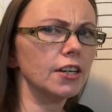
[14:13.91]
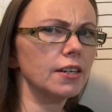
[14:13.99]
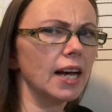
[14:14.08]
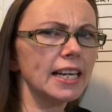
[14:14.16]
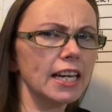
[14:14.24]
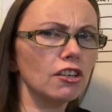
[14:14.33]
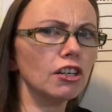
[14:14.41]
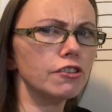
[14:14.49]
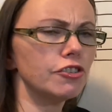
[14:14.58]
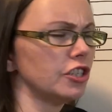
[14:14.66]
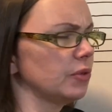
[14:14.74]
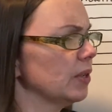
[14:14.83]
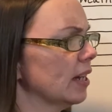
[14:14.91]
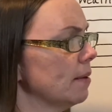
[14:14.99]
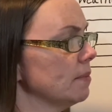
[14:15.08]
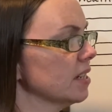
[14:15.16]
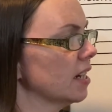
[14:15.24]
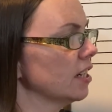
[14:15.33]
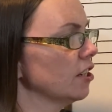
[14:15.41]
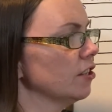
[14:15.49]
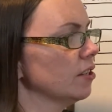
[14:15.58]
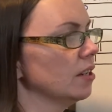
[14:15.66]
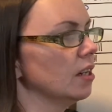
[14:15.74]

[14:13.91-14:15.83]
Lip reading: I get grouchy when I'm tired.